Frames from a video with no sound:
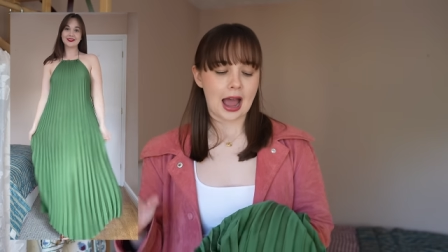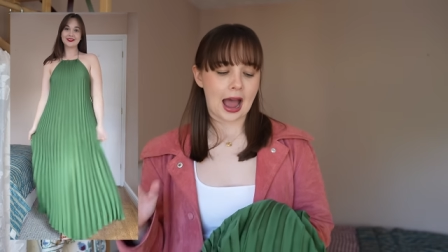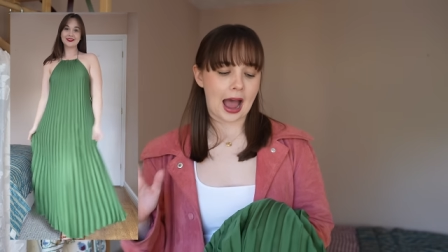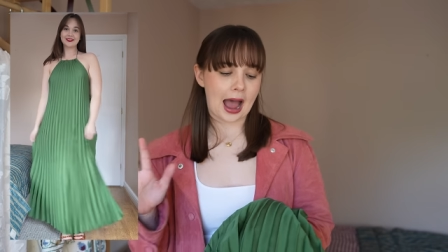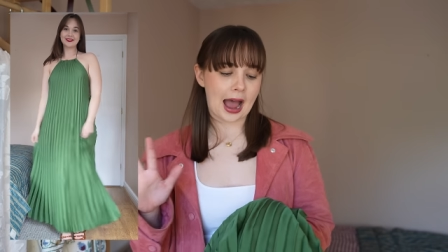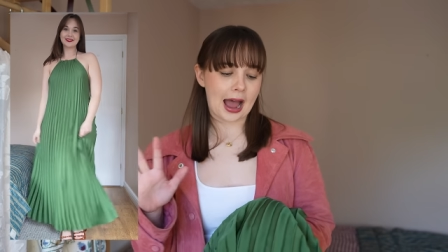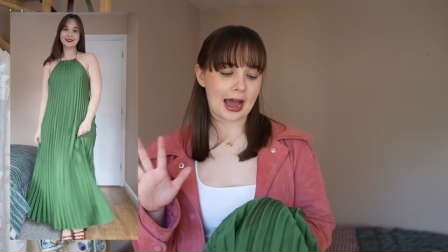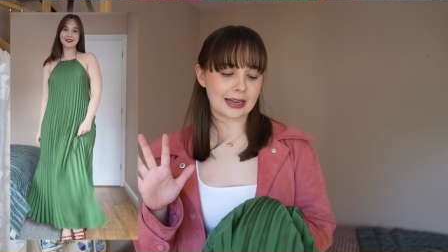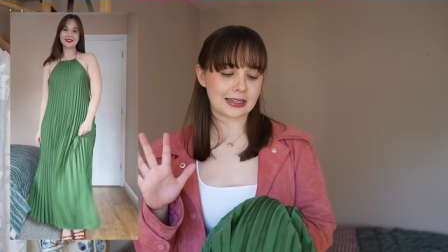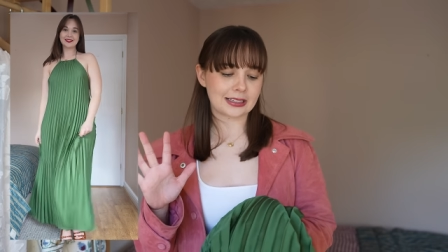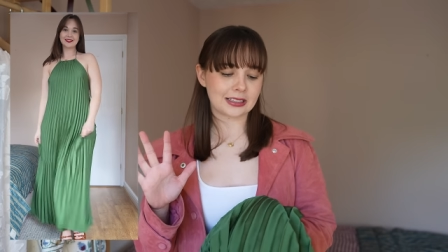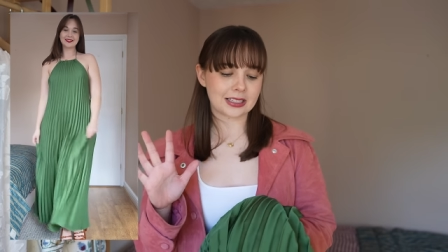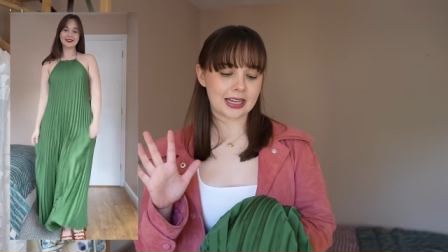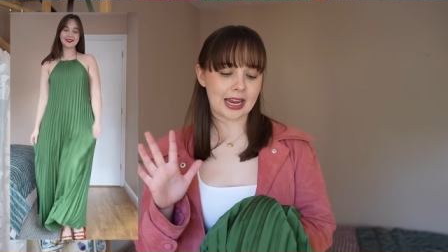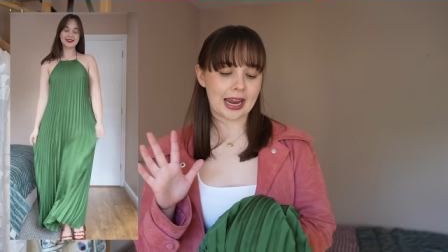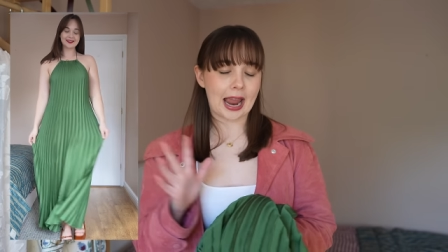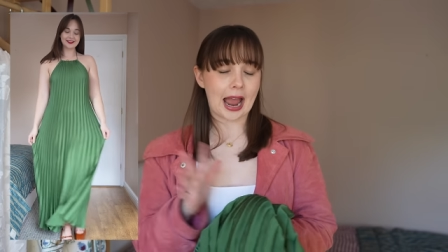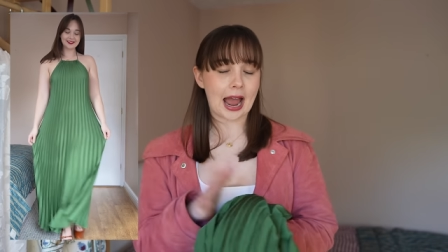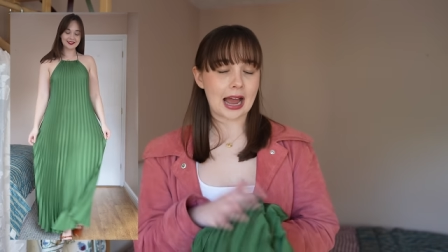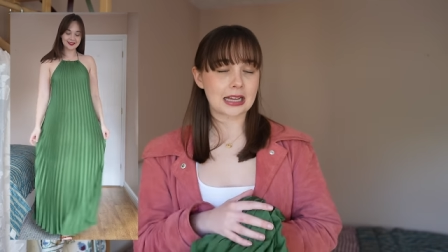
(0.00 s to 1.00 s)
and
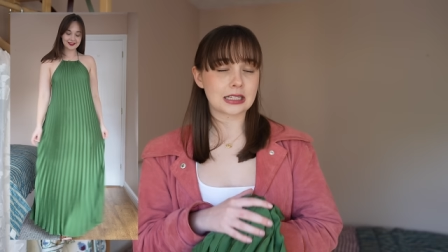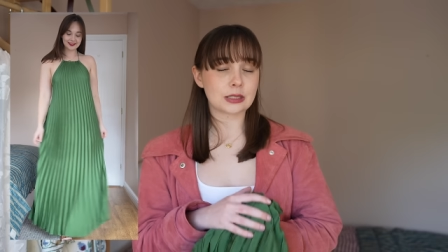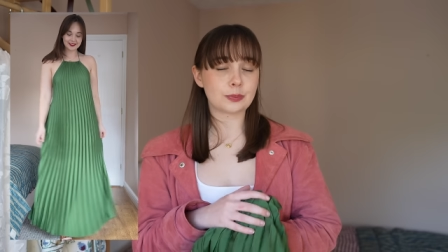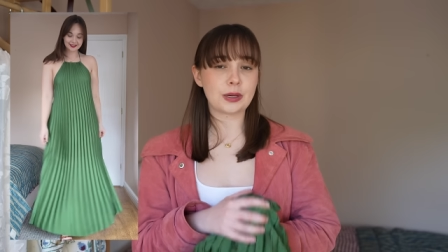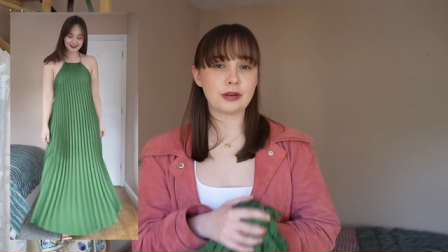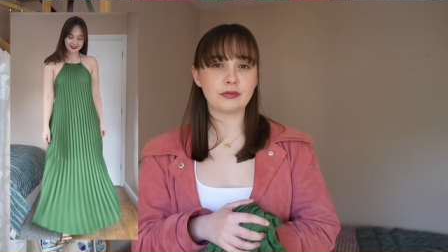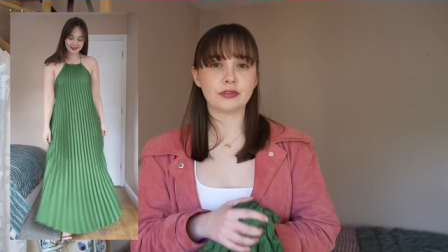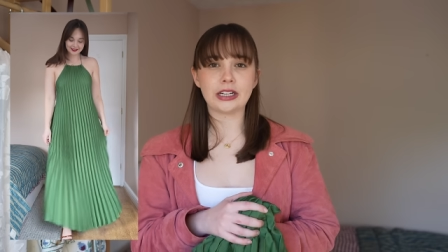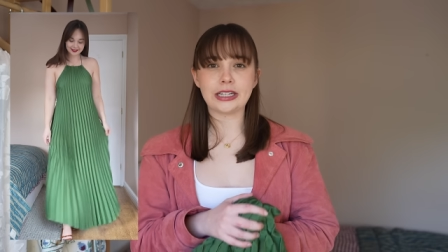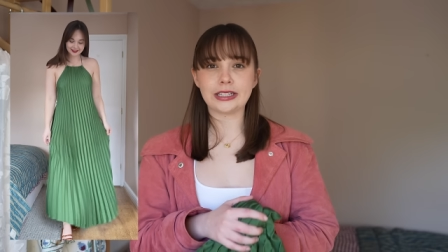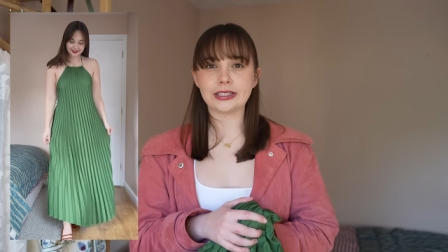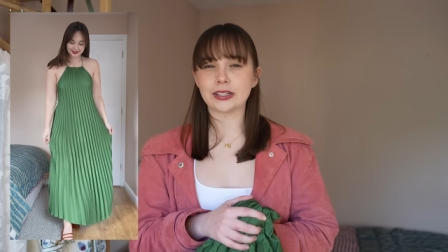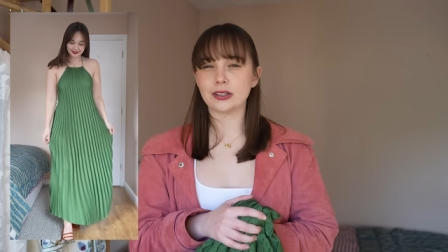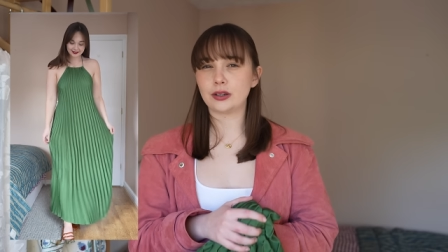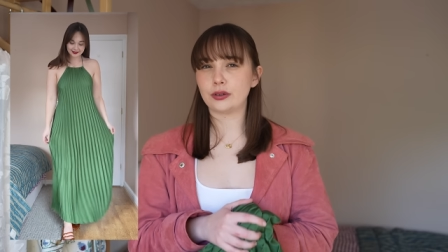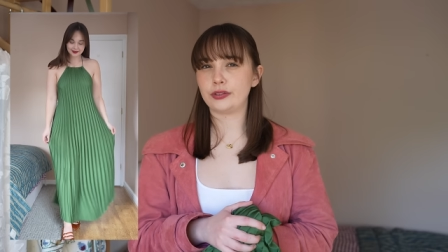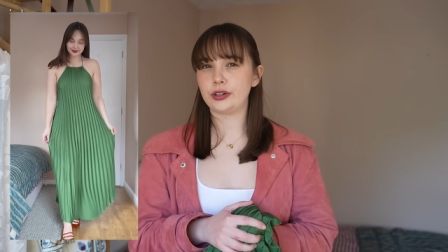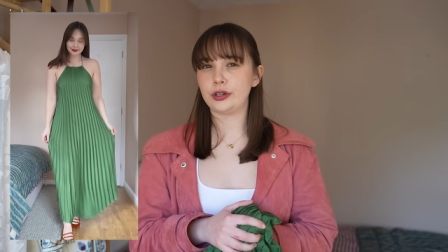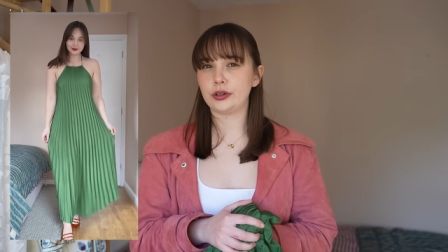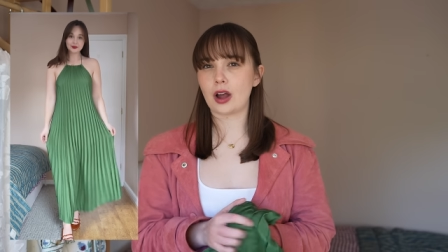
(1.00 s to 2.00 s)
it has been released in a
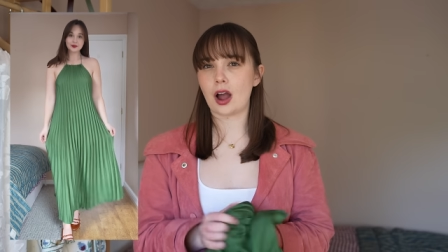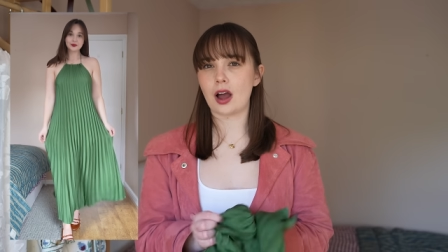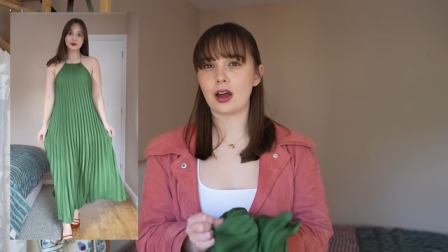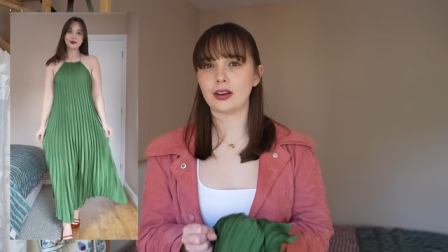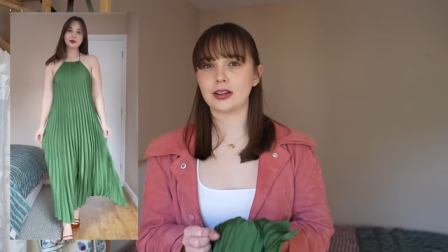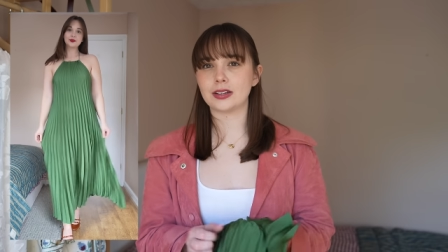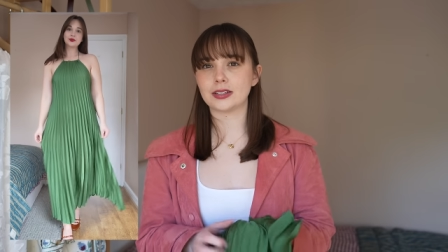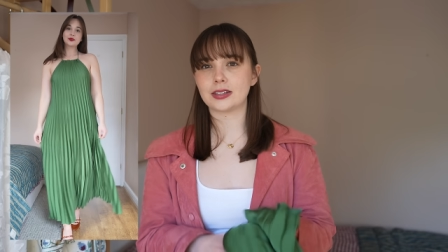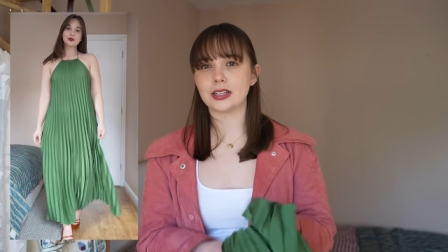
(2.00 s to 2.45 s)
few colours.